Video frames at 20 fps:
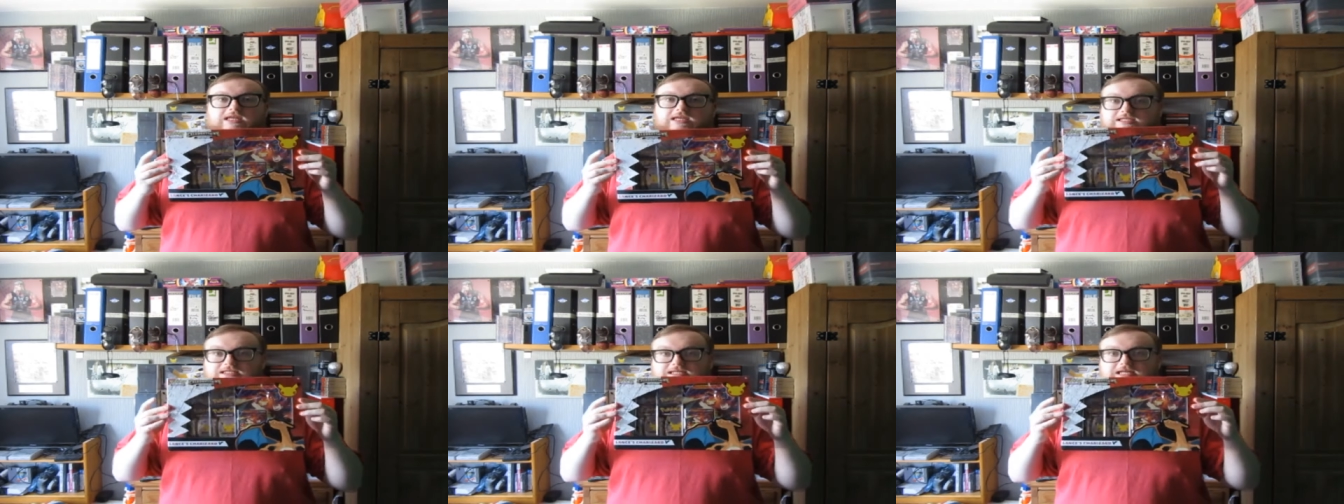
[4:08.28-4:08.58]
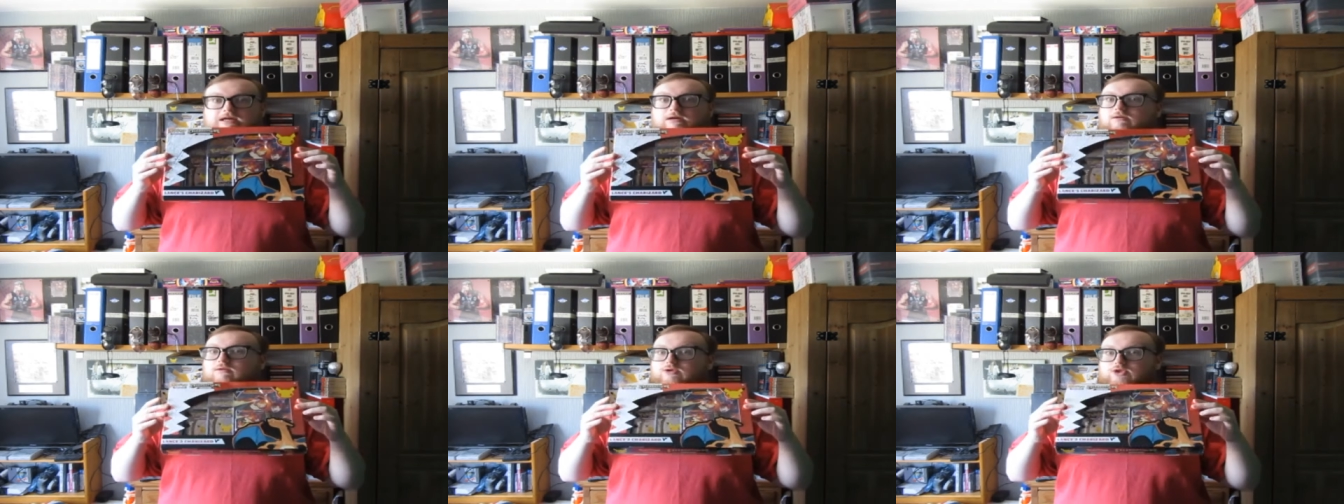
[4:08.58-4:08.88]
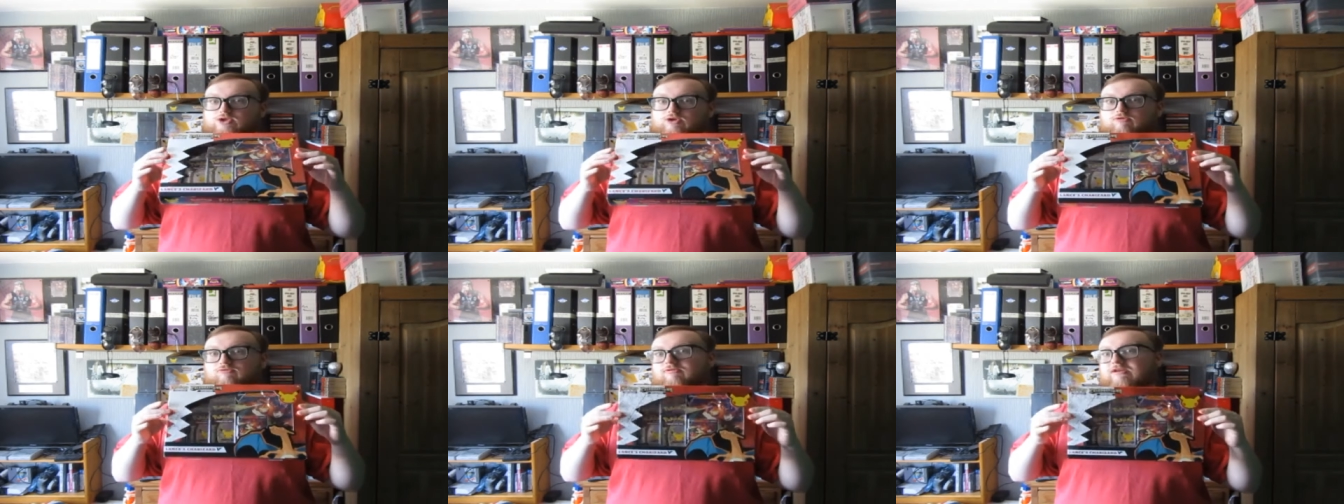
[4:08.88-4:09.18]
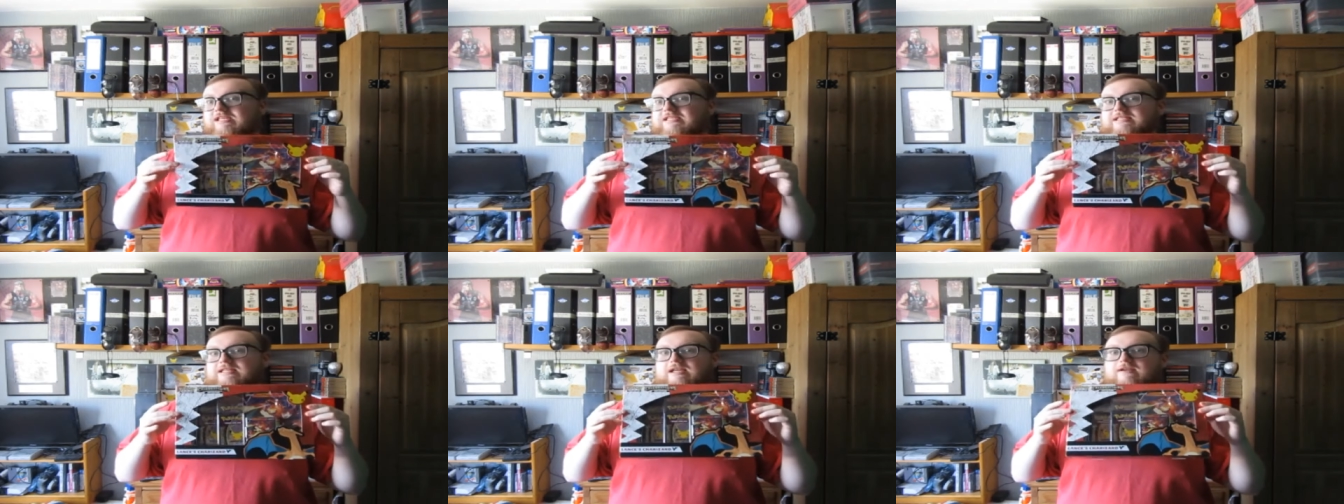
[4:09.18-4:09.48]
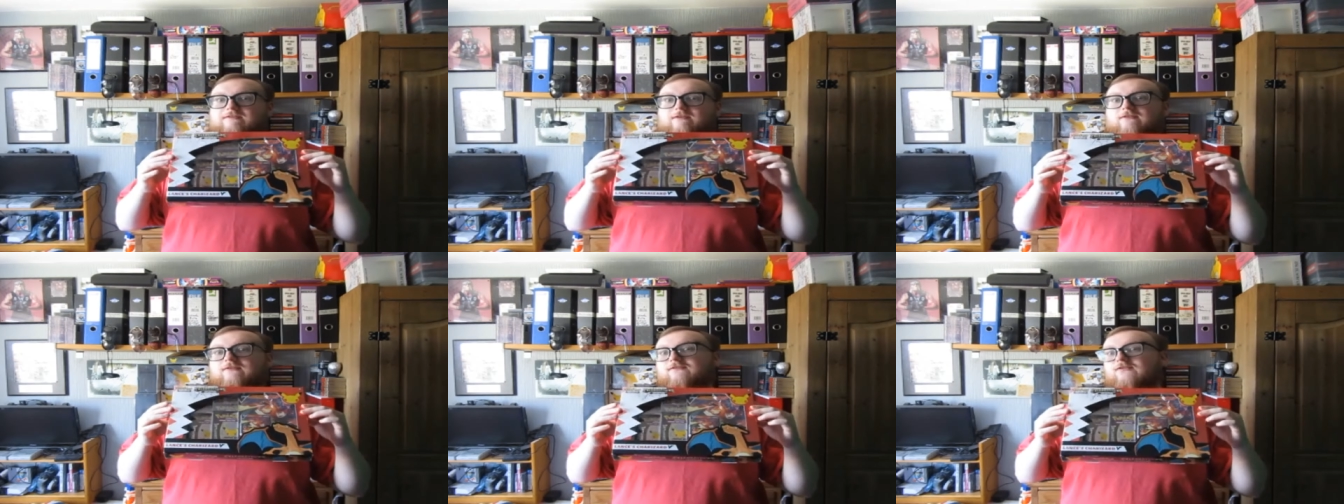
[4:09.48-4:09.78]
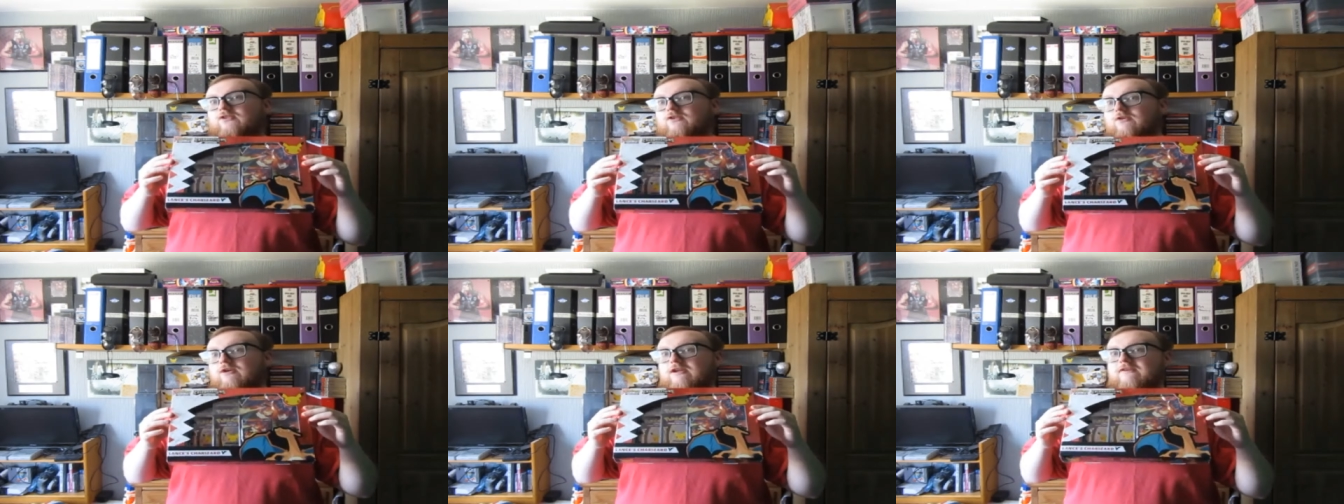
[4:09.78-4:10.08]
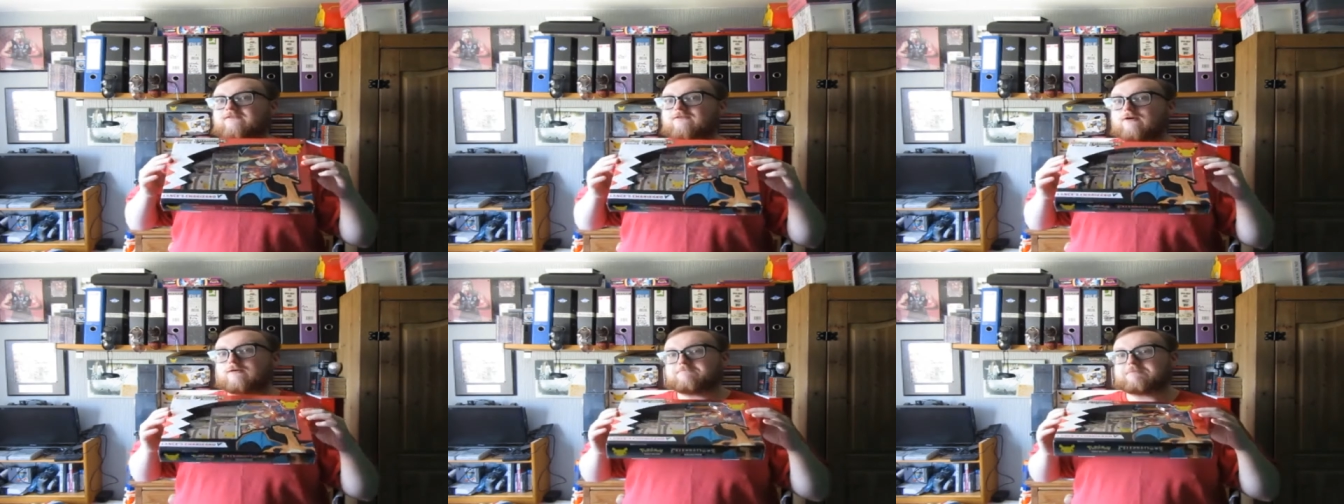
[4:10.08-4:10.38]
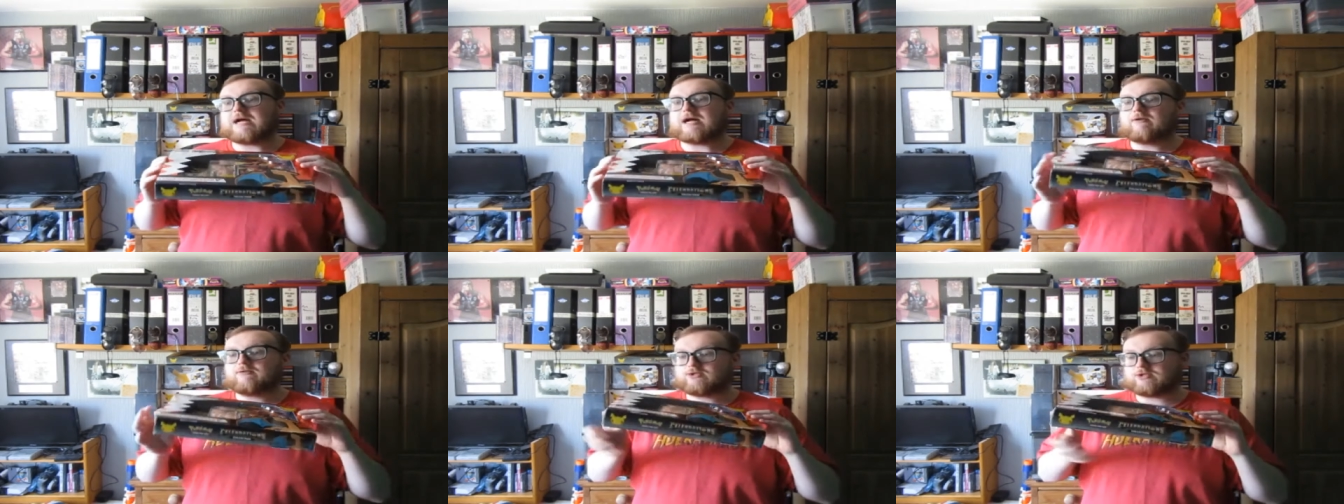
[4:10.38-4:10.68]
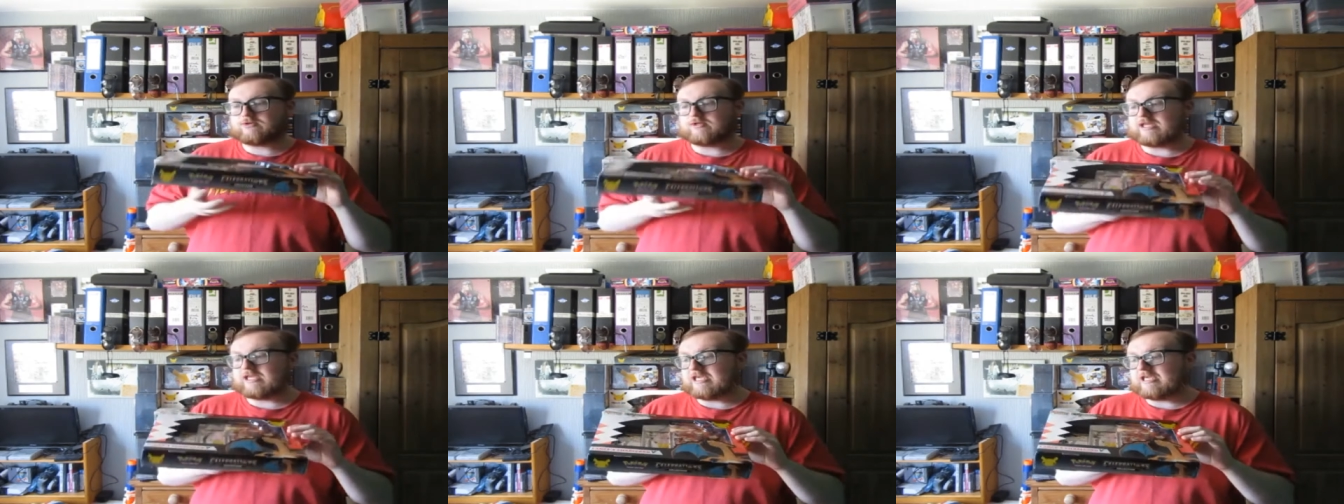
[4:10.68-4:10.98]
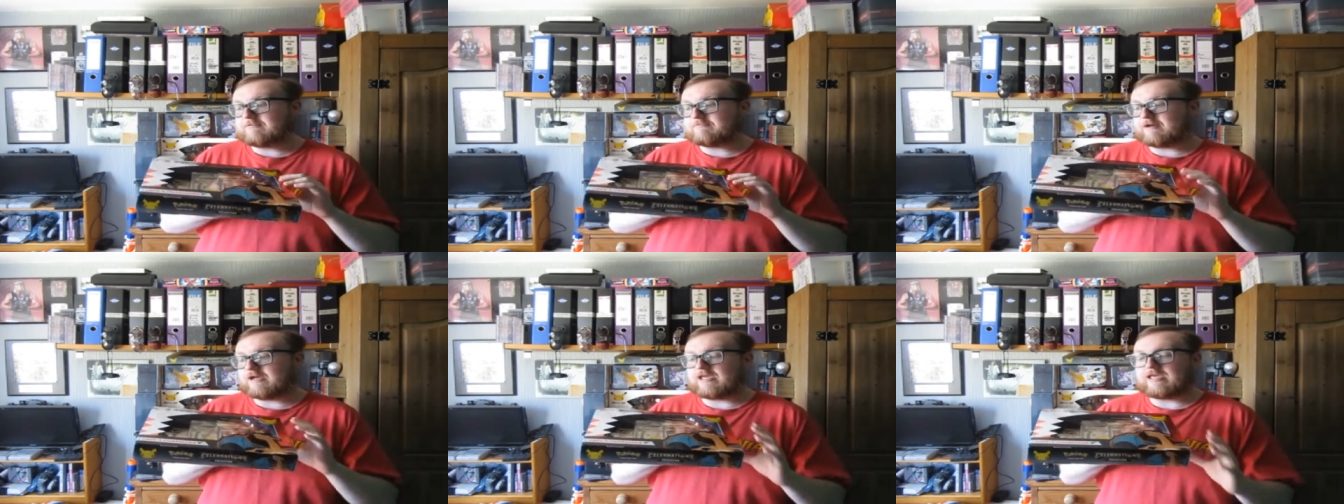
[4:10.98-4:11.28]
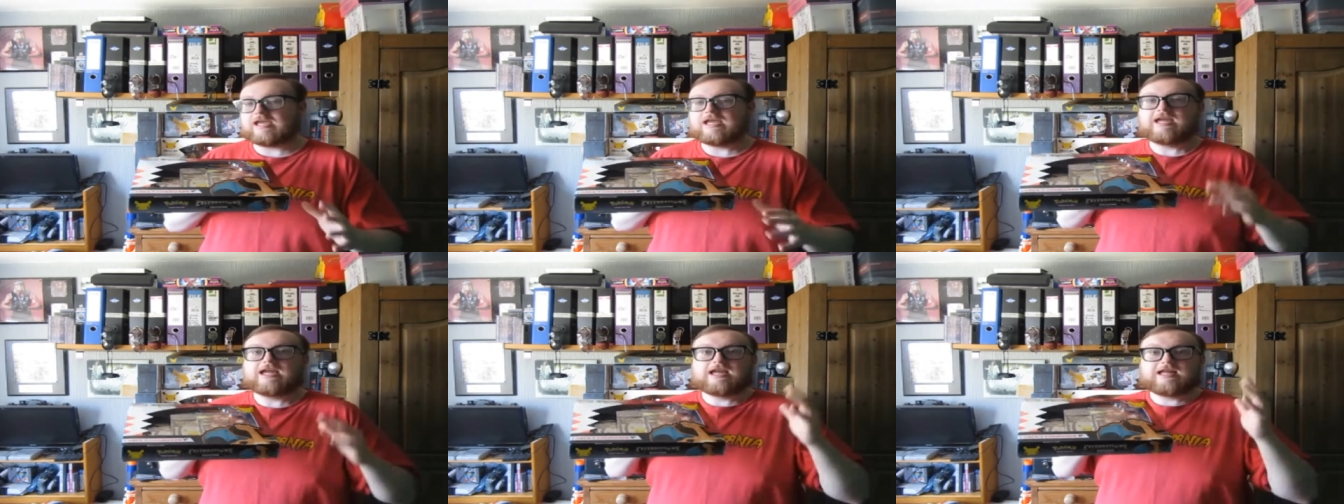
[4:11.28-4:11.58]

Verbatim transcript: This sold so recently for £34 on eBay.